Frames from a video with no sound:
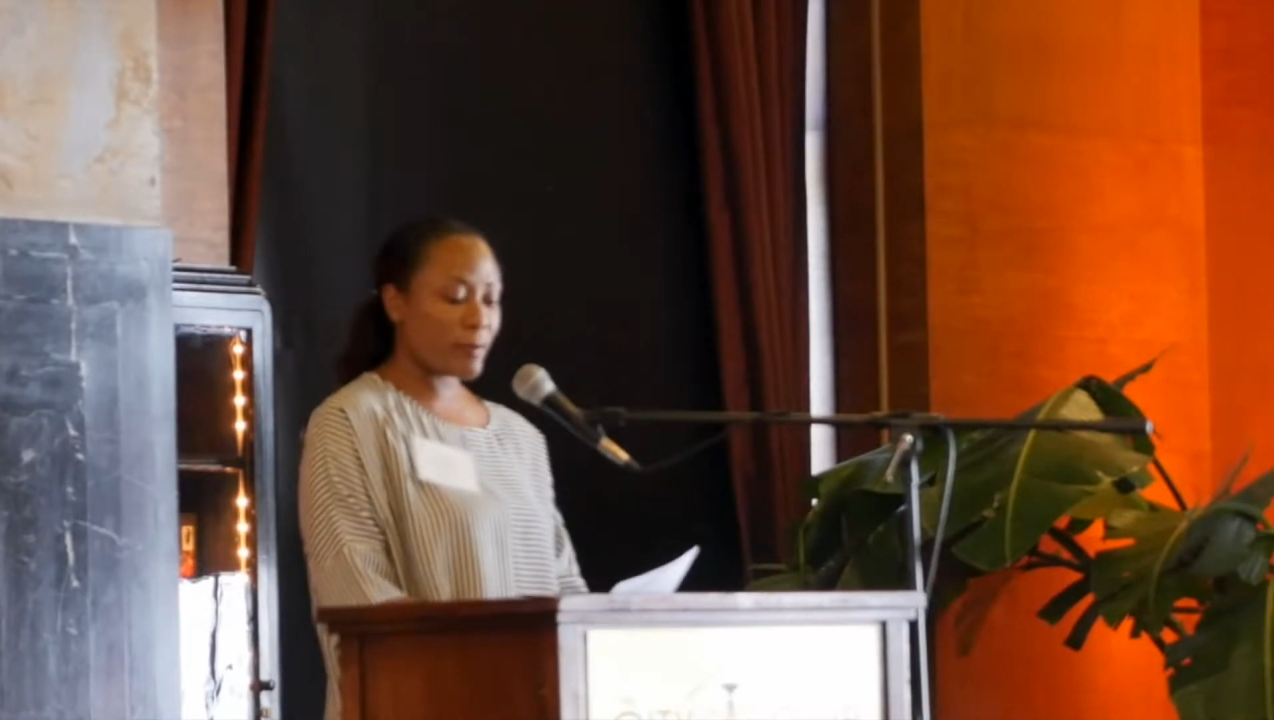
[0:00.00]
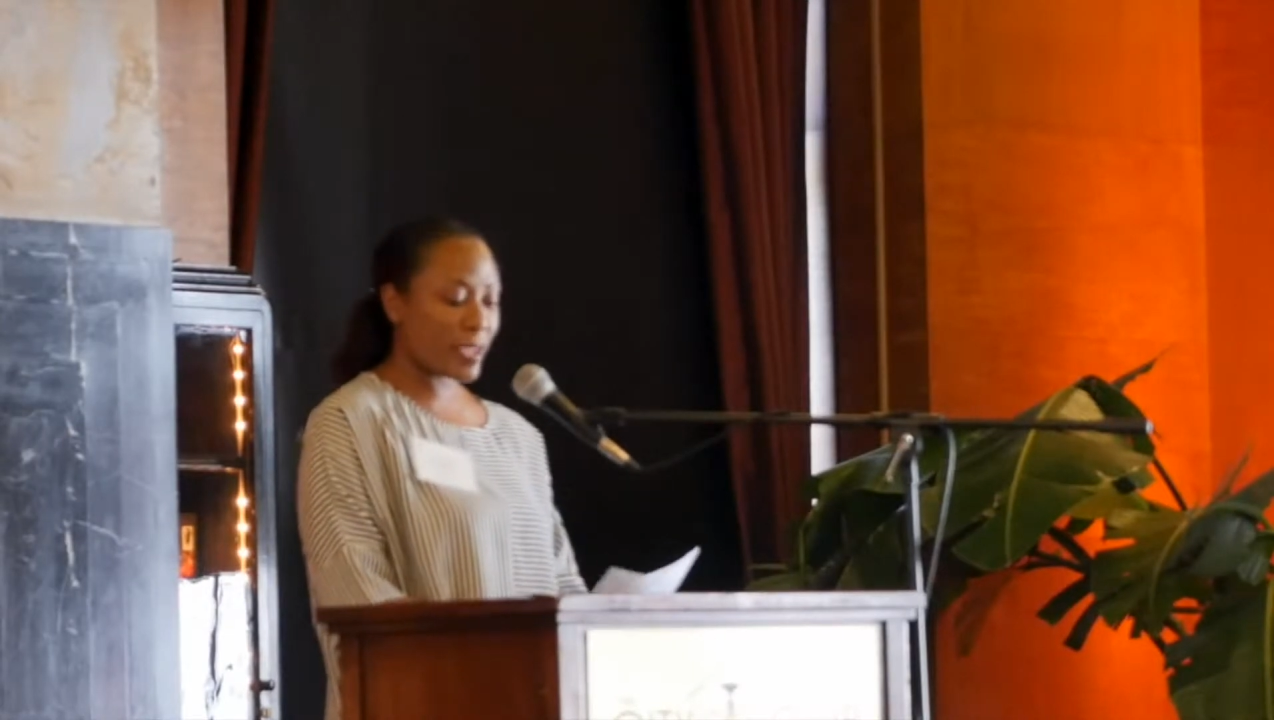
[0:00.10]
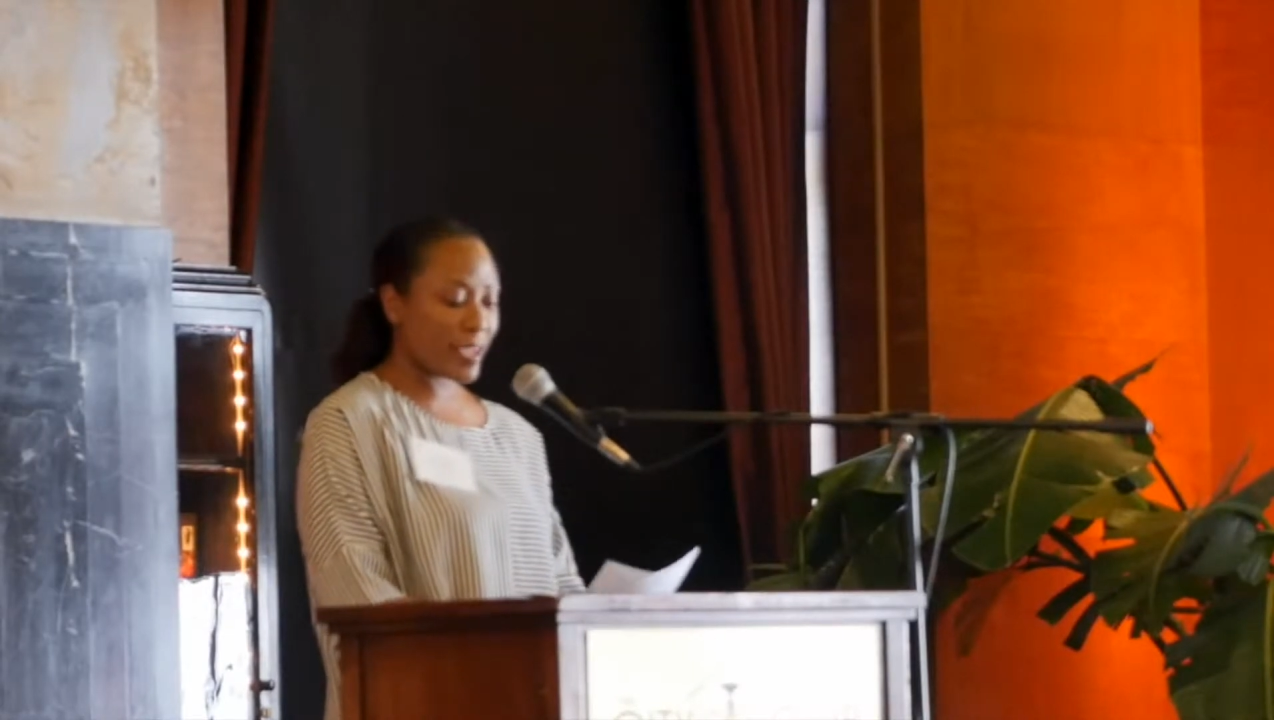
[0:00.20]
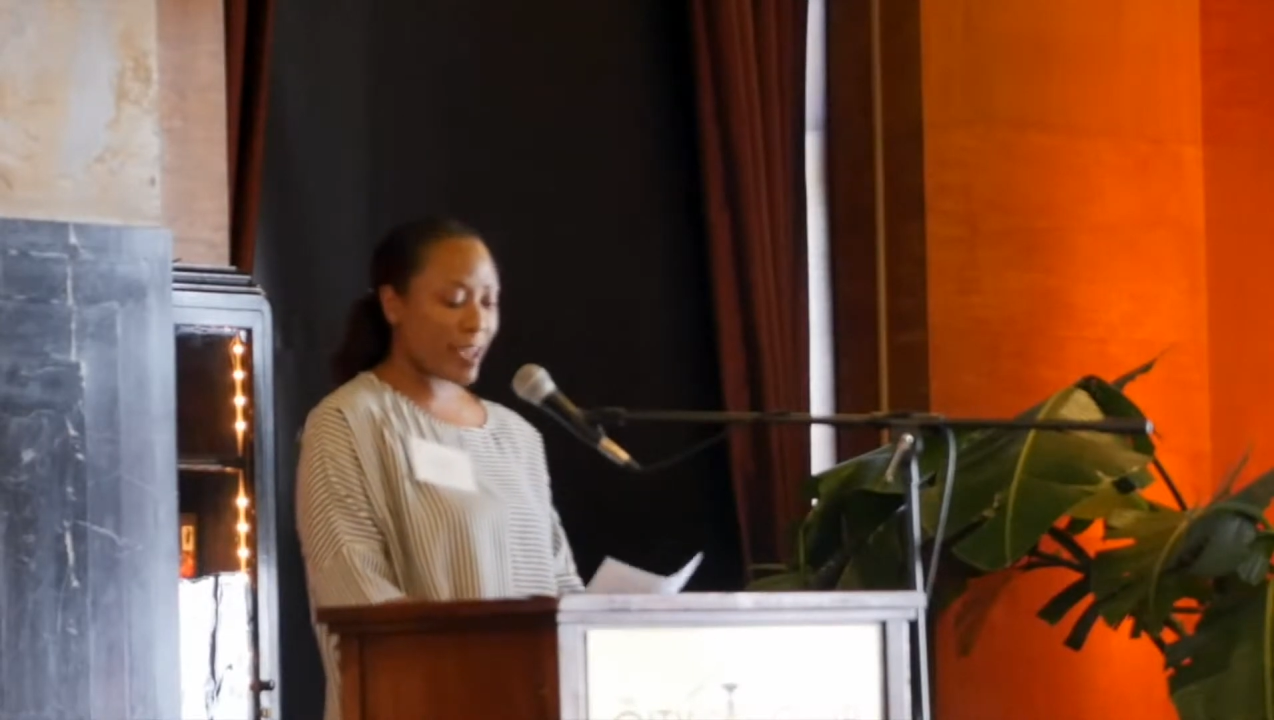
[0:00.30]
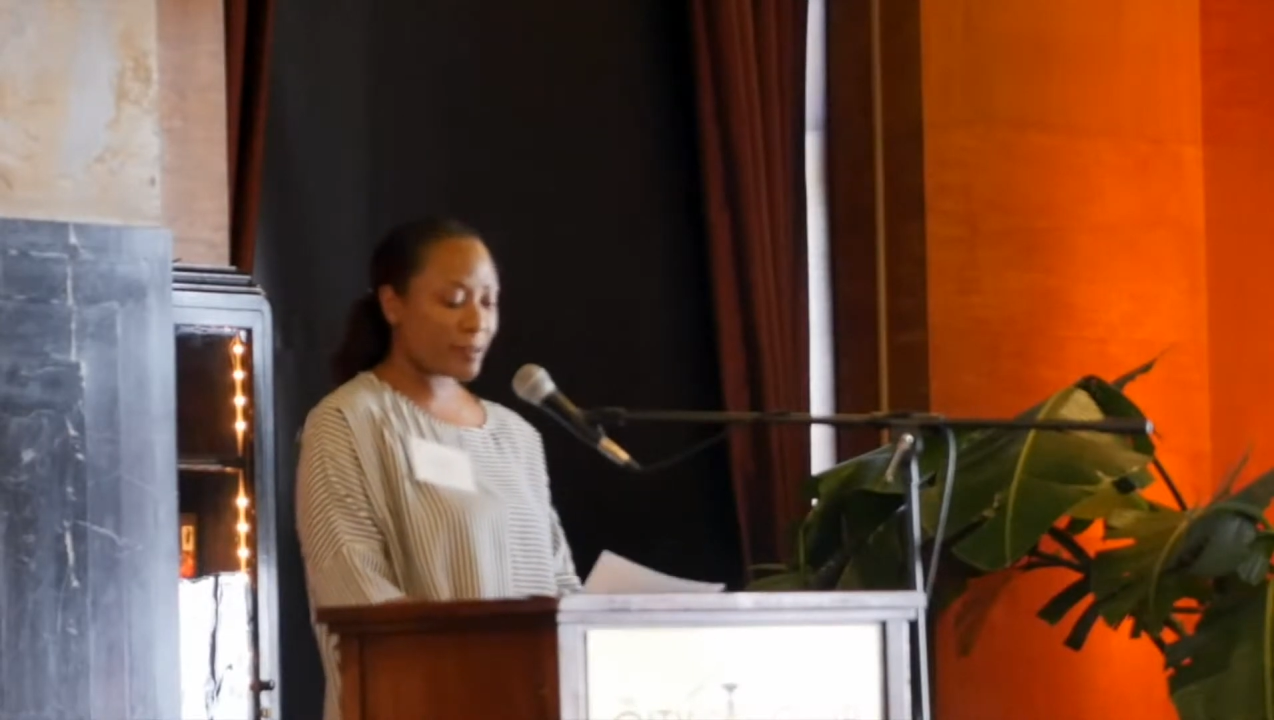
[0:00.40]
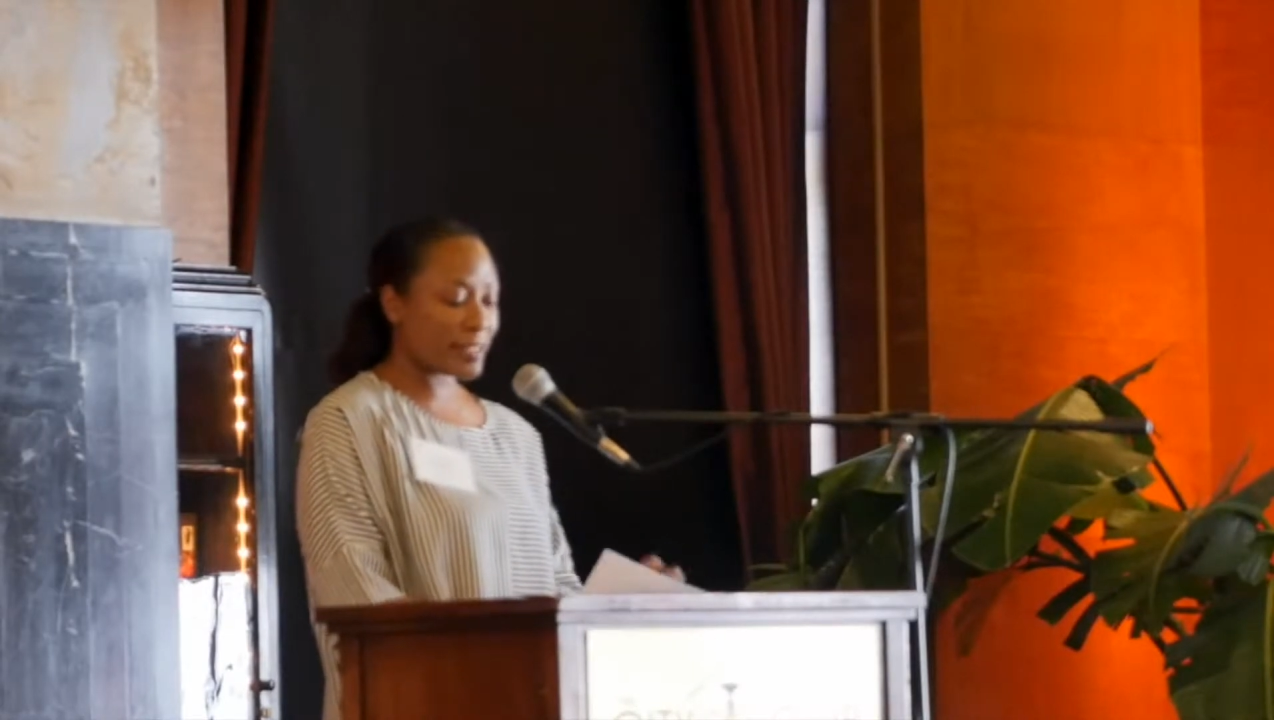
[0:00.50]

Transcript: way out